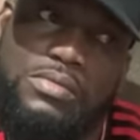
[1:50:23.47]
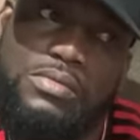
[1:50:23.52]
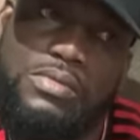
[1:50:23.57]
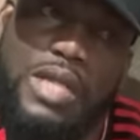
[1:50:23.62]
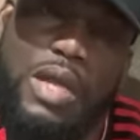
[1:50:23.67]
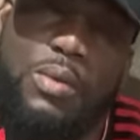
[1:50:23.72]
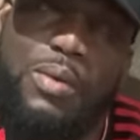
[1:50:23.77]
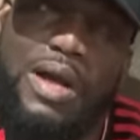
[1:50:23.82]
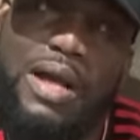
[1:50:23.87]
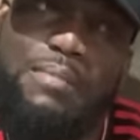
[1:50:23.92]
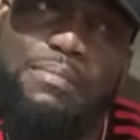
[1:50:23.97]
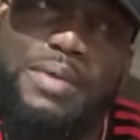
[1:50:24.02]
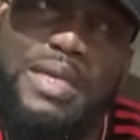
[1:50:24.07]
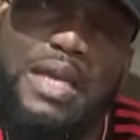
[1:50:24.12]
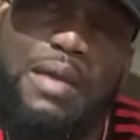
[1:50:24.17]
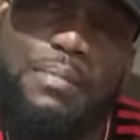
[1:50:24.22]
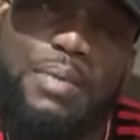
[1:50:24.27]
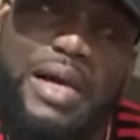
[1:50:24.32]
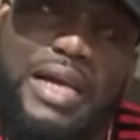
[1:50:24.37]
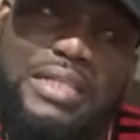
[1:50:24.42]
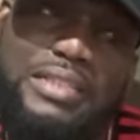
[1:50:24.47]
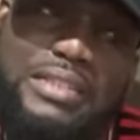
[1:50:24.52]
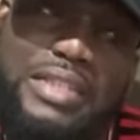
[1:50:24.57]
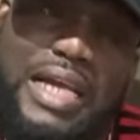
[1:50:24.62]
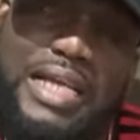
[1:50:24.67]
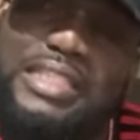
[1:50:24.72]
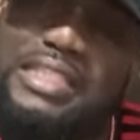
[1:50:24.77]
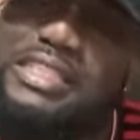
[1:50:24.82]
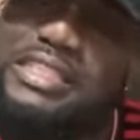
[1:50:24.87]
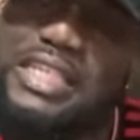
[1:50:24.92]
They want papers,
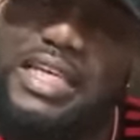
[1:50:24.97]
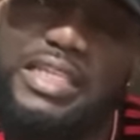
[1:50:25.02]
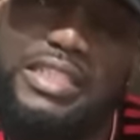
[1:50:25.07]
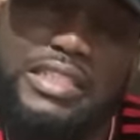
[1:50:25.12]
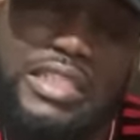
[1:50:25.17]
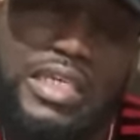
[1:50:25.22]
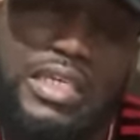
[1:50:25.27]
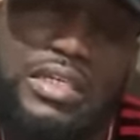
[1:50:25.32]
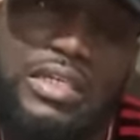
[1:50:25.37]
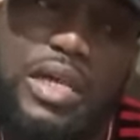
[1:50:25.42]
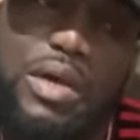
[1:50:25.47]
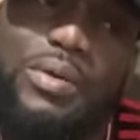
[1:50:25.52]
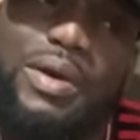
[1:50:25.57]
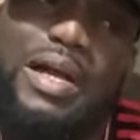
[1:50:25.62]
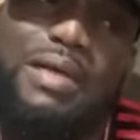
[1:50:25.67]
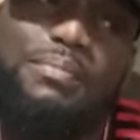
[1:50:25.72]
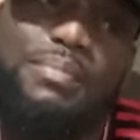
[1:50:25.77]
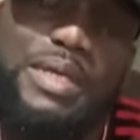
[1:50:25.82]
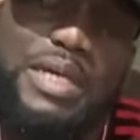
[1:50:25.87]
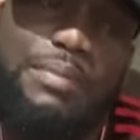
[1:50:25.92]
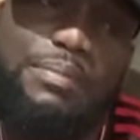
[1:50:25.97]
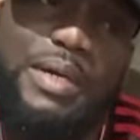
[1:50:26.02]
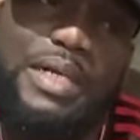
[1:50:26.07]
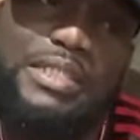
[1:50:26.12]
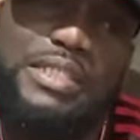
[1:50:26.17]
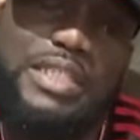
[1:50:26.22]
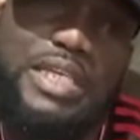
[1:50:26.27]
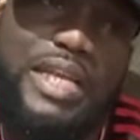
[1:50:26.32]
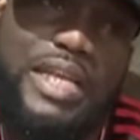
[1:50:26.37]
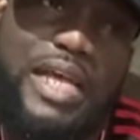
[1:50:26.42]
I the same thing. They want
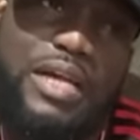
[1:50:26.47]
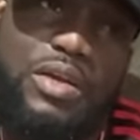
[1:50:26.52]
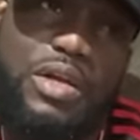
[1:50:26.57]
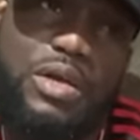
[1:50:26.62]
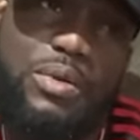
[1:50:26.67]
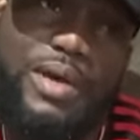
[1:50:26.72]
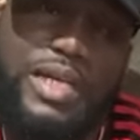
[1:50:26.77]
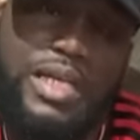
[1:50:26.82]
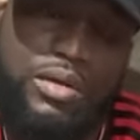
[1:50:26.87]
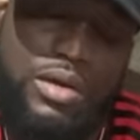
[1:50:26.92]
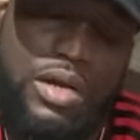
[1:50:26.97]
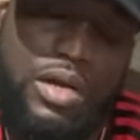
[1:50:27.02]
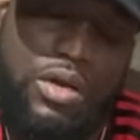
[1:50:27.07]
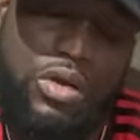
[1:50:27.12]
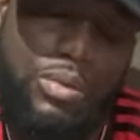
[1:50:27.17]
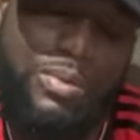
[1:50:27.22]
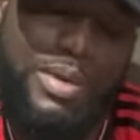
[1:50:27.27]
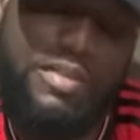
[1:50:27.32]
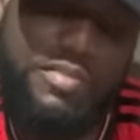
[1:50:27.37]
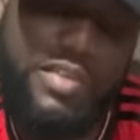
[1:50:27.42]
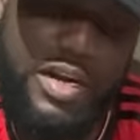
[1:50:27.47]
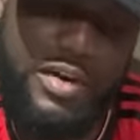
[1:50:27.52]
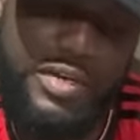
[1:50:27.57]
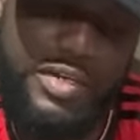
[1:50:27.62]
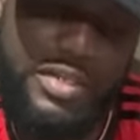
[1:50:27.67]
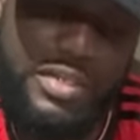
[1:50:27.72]
papers, say like when they want to come foreign.